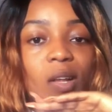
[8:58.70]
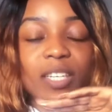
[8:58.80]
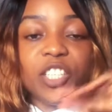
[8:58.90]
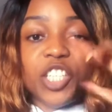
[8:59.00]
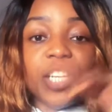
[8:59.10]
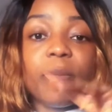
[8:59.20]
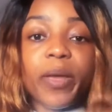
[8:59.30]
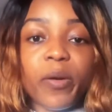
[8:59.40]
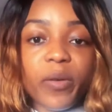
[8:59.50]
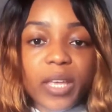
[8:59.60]

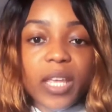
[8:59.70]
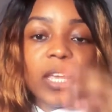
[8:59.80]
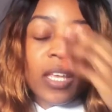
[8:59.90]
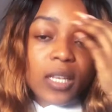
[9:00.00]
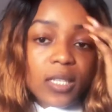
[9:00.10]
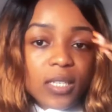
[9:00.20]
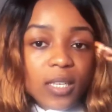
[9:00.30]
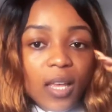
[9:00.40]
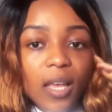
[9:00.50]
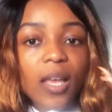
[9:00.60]
Gmail is
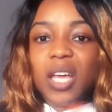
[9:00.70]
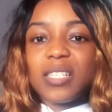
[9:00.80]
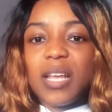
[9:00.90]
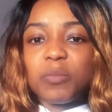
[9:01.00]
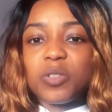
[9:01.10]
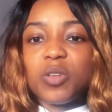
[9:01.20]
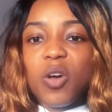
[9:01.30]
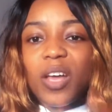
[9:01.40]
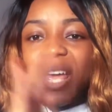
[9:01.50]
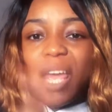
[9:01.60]
a
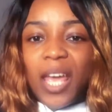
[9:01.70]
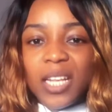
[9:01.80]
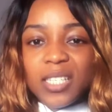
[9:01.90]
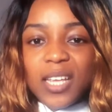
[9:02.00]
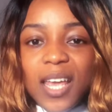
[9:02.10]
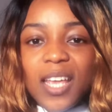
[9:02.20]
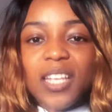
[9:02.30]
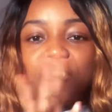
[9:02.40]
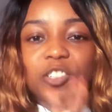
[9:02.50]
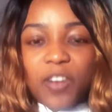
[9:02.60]
Samsung 8
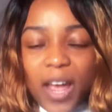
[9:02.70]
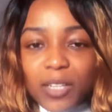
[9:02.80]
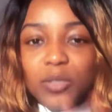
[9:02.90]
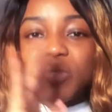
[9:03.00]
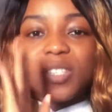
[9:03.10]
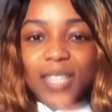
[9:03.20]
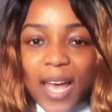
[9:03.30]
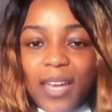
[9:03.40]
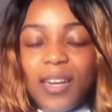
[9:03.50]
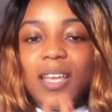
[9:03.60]
is trying to
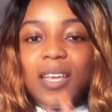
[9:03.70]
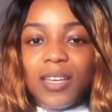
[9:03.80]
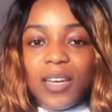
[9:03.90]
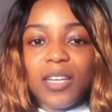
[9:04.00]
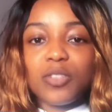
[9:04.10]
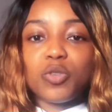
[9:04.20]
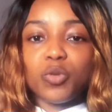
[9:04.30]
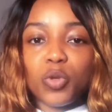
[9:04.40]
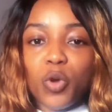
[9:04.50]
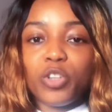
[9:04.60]
sign in
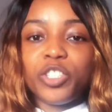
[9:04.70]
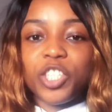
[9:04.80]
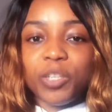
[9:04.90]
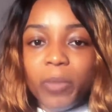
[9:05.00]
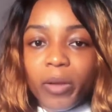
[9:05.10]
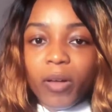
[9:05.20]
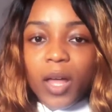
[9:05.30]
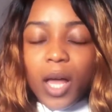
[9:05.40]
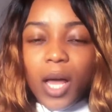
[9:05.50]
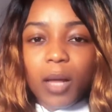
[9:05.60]
to your Gmail.
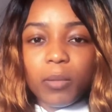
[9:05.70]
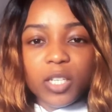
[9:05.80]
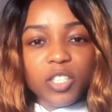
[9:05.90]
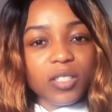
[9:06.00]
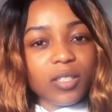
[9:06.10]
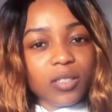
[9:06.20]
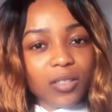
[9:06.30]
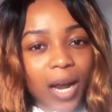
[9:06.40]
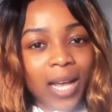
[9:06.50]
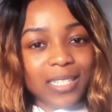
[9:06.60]
I'm like, Jesus
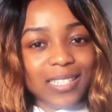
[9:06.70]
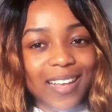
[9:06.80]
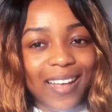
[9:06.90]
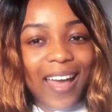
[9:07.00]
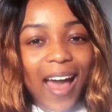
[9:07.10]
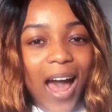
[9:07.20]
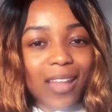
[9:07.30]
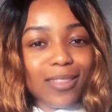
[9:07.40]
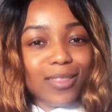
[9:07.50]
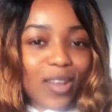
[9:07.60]
Christ, I
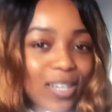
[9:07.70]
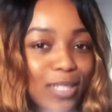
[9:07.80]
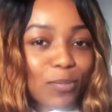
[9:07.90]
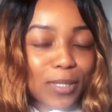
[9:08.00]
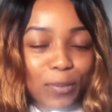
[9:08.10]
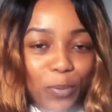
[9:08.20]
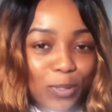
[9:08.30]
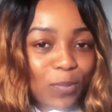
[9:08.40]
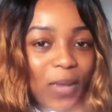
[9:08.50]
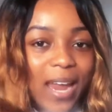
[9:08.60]
thought this was
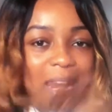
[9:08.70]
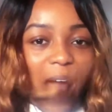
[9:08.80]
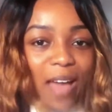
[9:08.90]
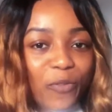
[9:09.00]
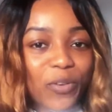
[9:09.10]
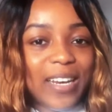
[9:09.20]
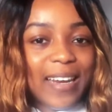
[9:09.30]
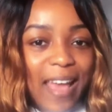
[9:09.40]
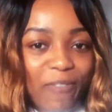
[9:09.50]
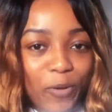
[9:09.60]
supposed to be an iPhone
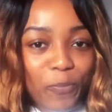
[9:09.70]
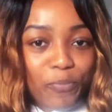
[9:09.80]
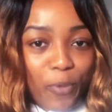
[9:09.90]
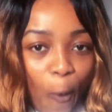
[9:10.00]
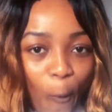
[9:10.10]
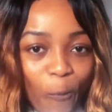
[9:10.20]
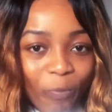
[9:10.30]
11 Pro.